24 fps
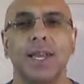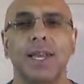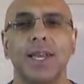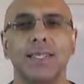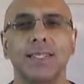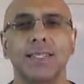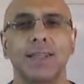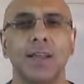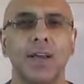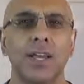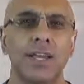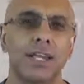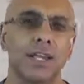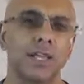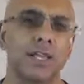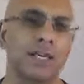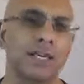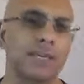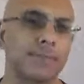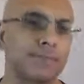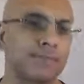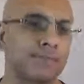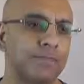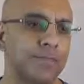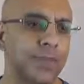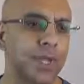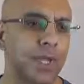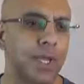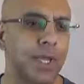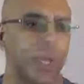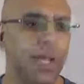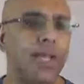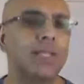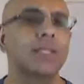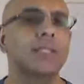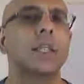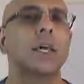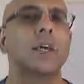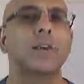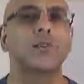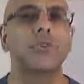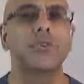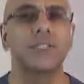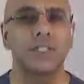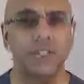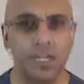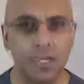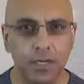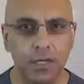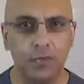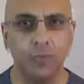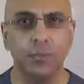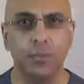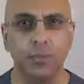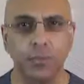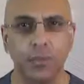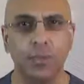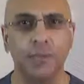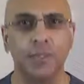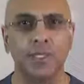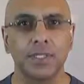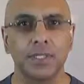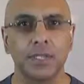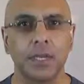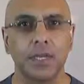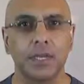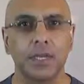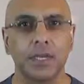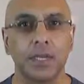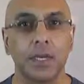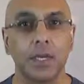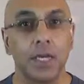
It's like your internal barometer.